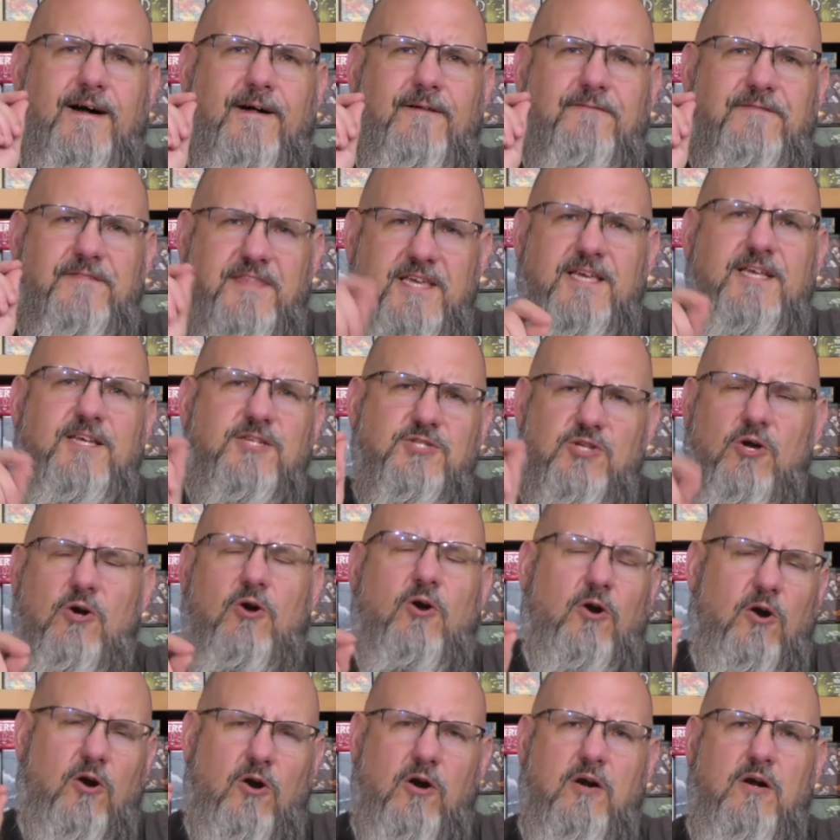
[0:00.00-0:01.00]
These
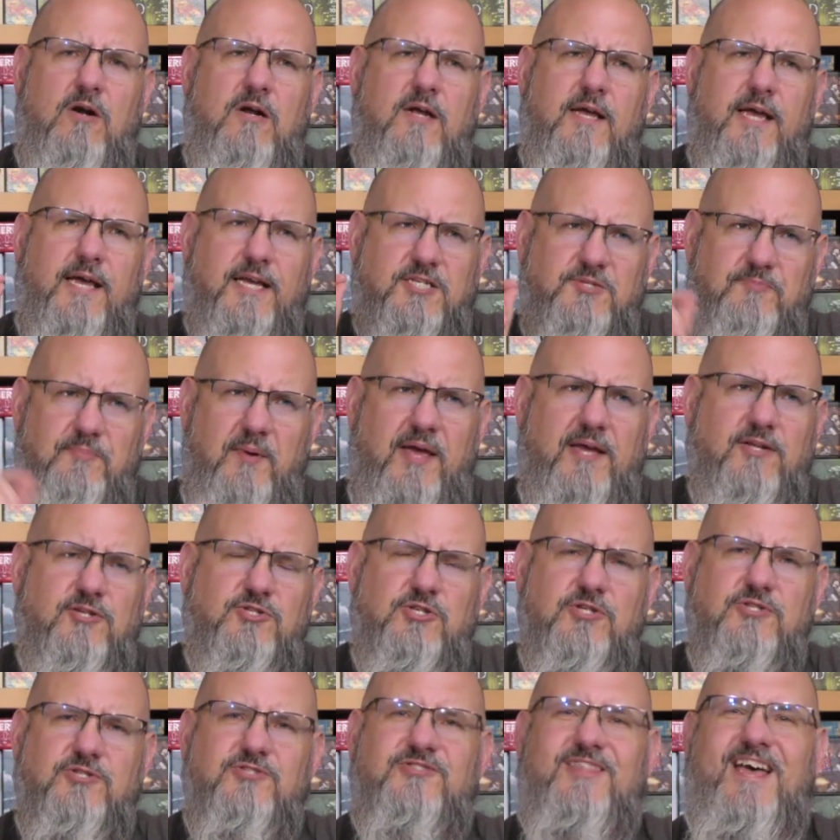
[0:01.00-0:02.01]
are
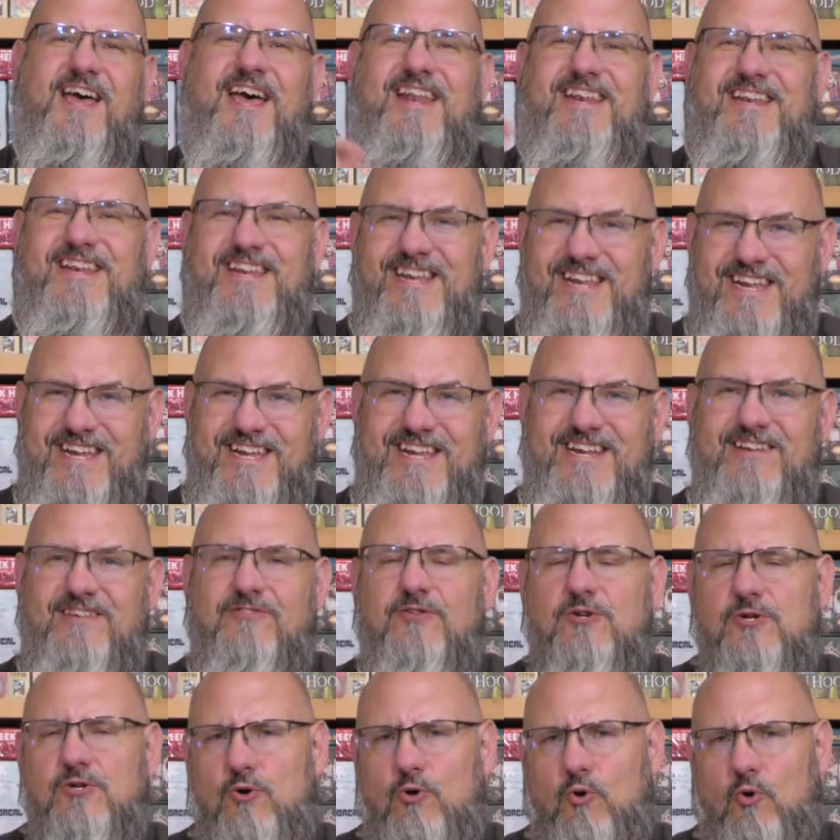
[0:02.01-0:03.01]
expansions that need
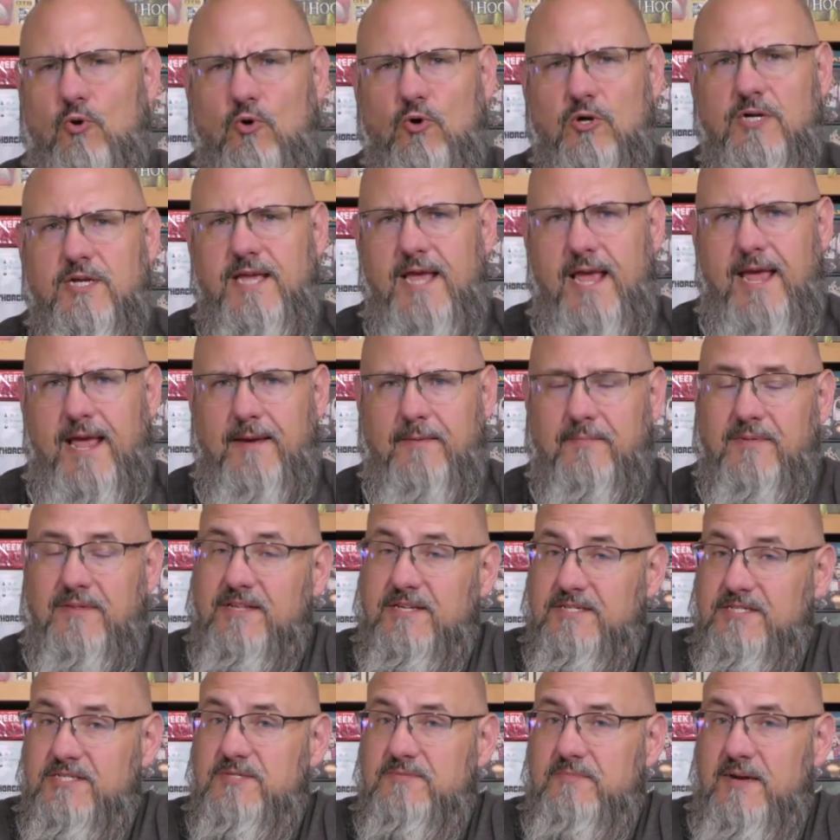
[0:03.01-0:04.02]
the core game, and
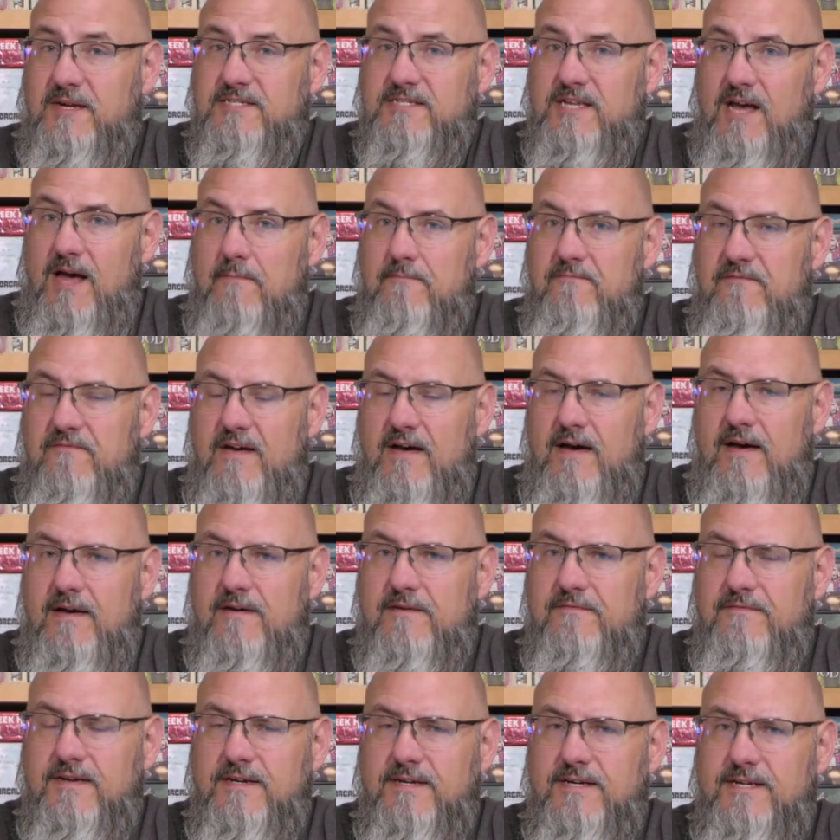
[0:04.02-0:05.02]
this is my top
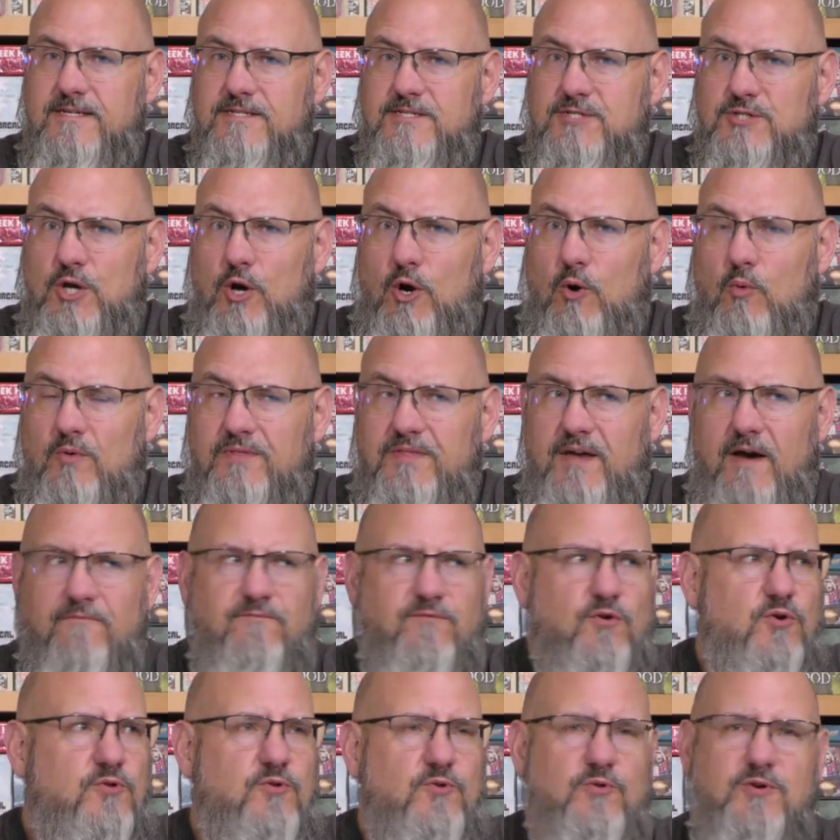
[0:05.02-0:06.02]
5. So without
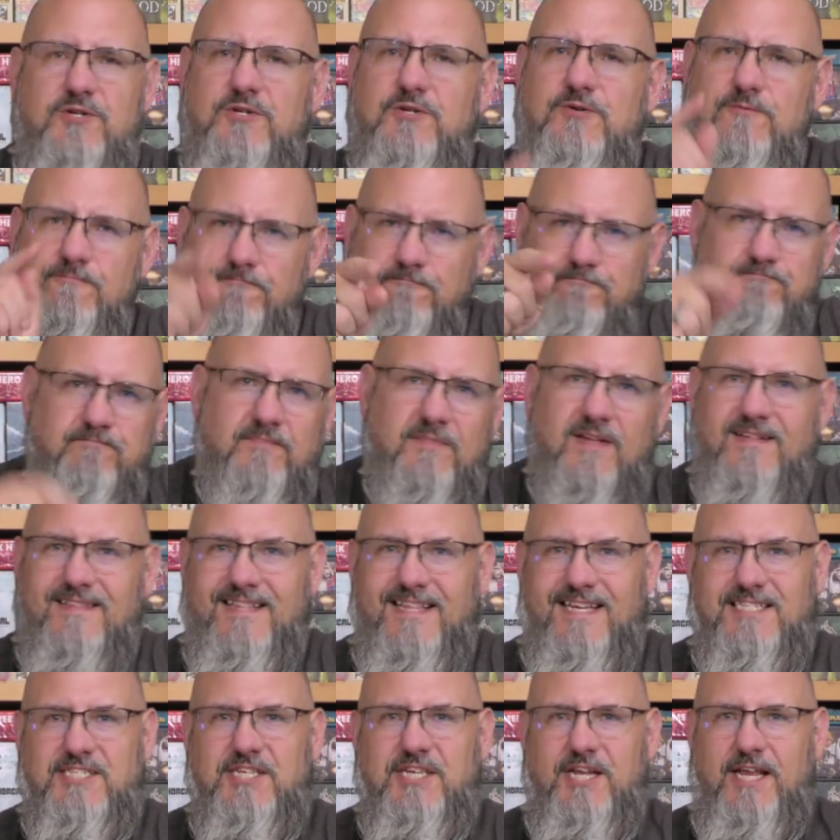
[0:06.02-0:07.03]
further ado,
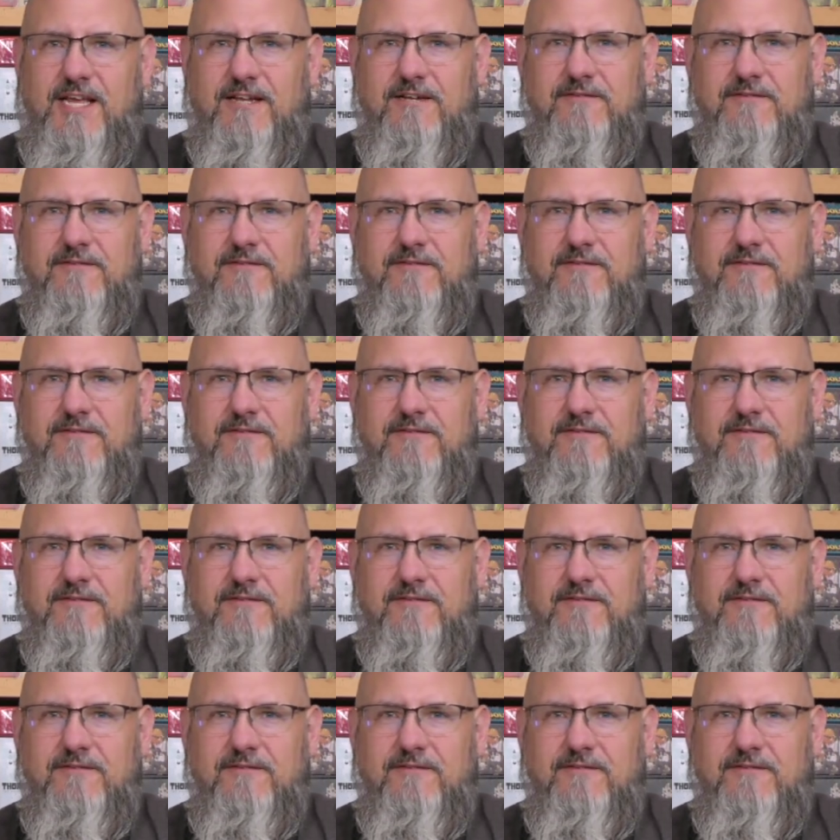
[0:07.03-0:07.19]
let's hit it.